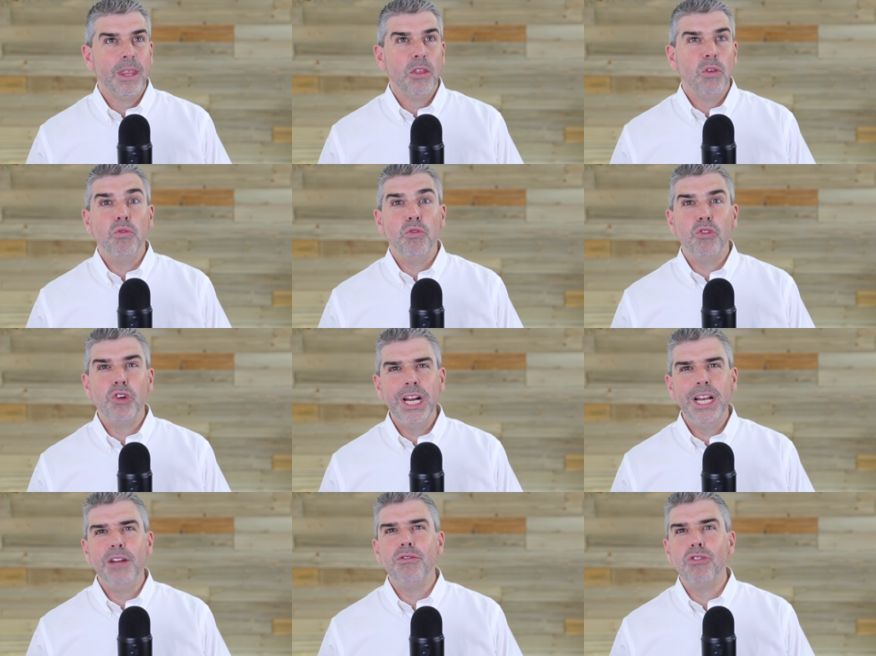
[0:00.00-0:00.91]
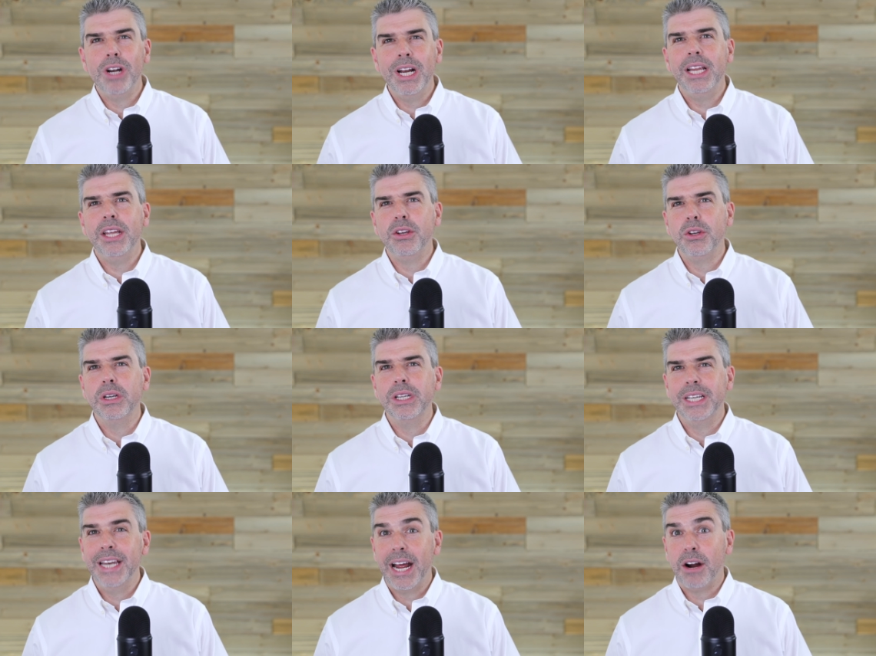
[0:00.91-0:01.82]
really, really
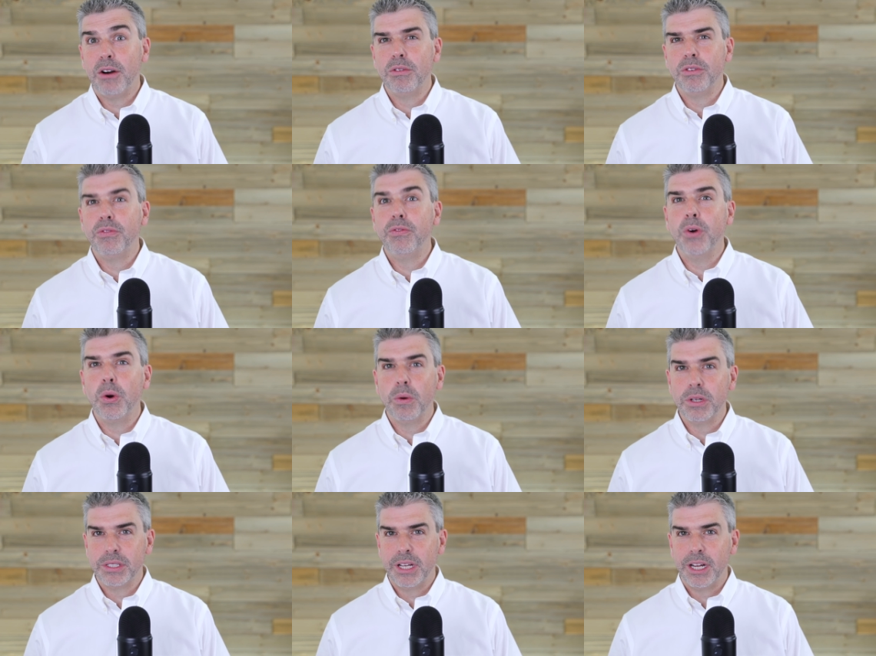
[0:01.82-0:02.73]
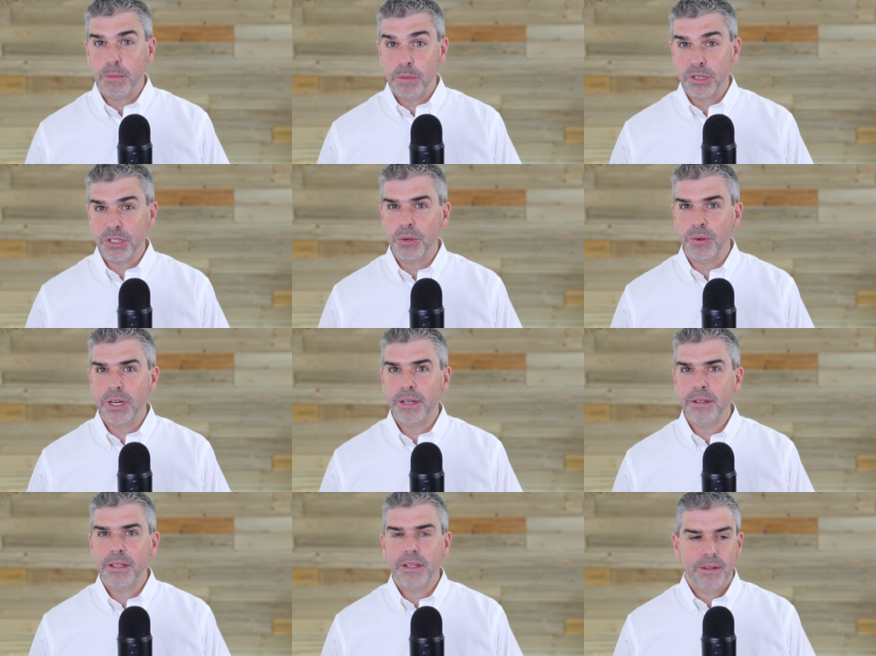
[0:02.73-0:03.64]
good narrowed focus on our persona,
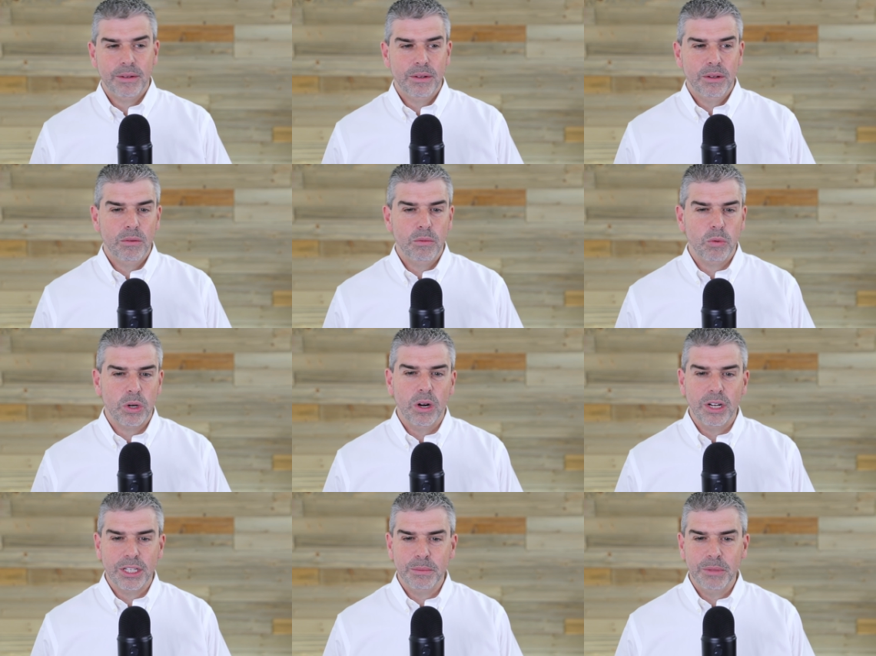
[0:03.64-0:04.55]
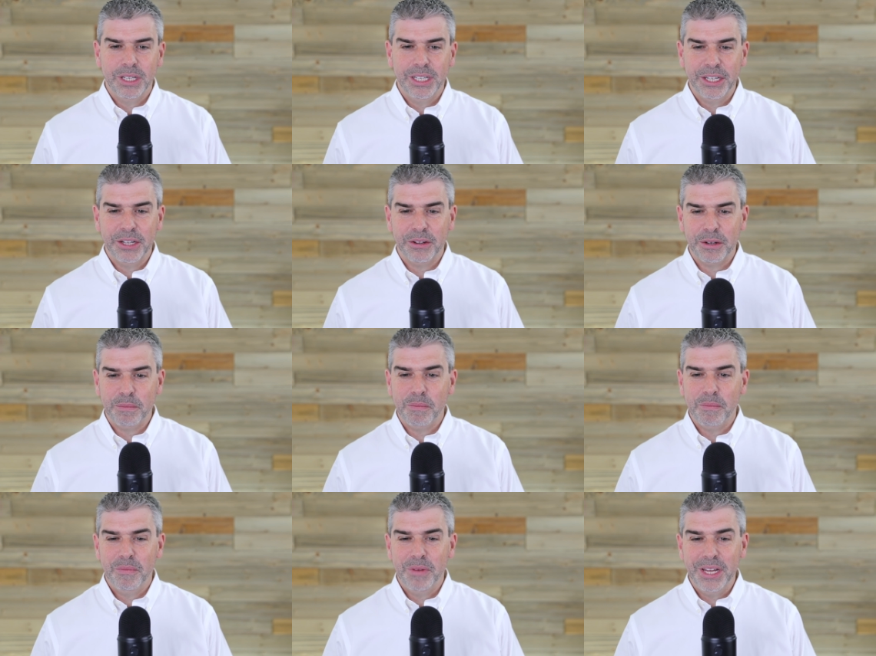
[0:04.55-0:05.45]
we're ultimately going to
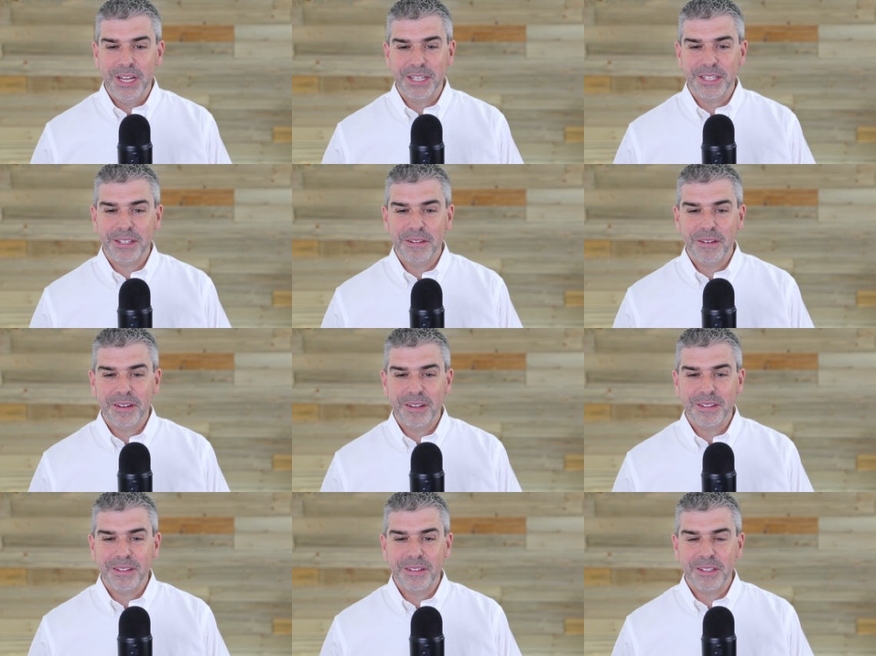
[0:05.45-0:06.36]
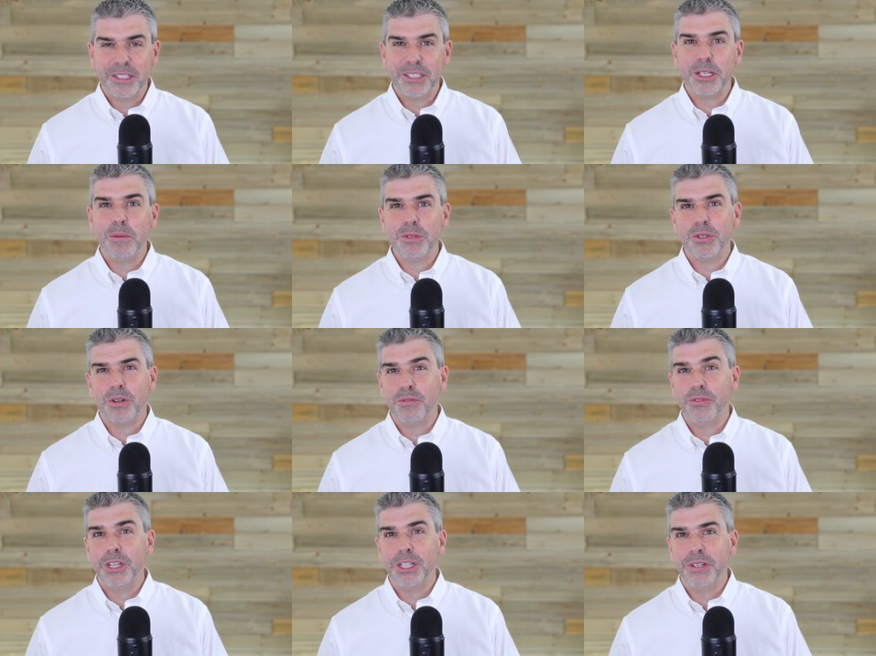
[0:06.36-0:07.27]
need some sort
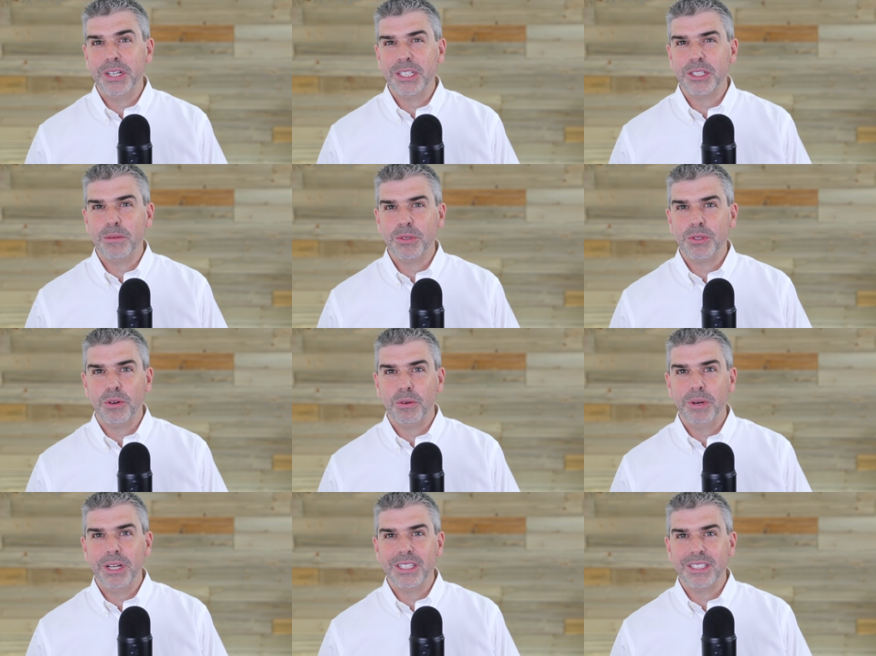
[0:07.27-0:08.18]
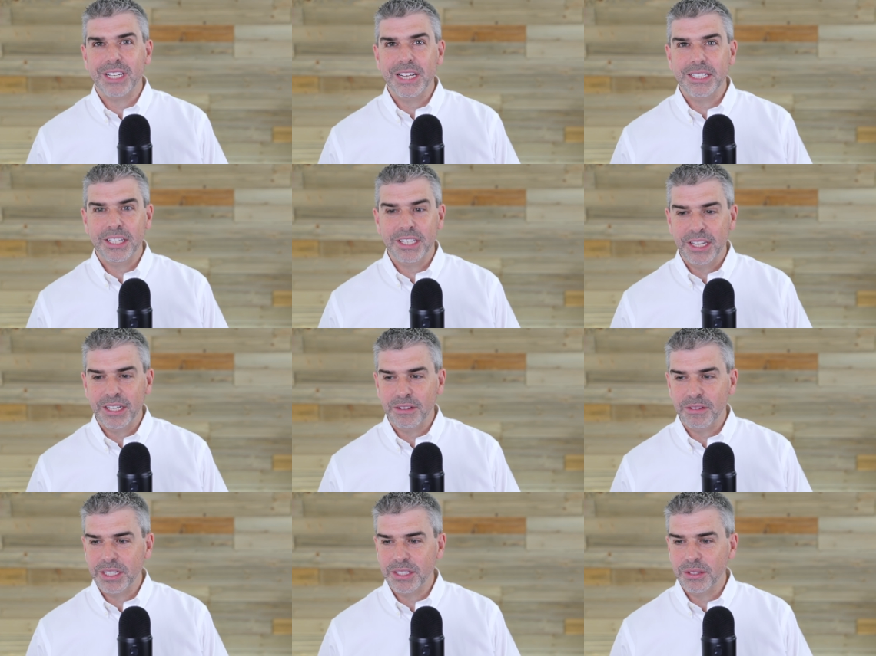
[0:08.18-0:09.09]
of filtering and some sort of way to slice the data,
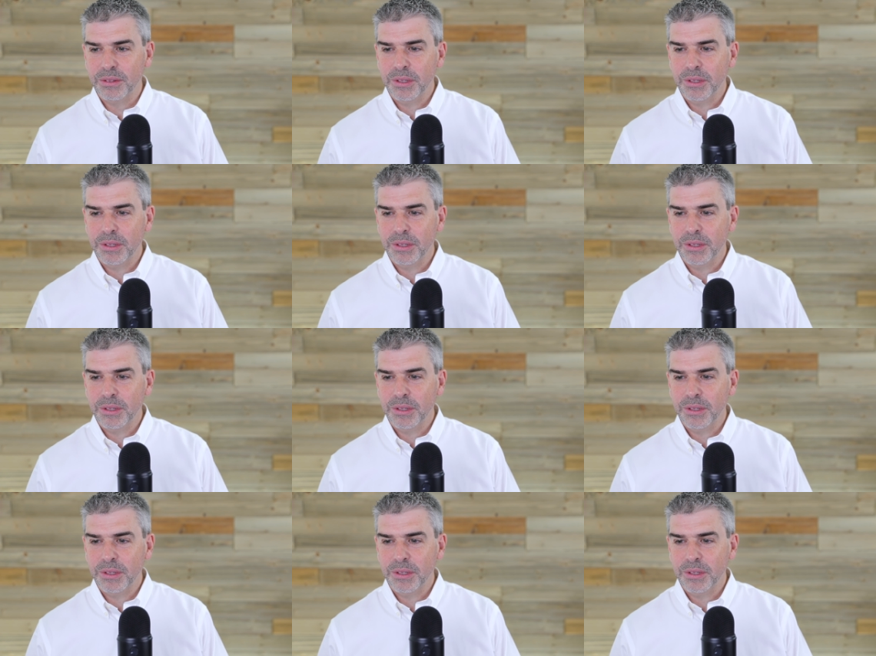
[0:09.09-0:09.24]
right? So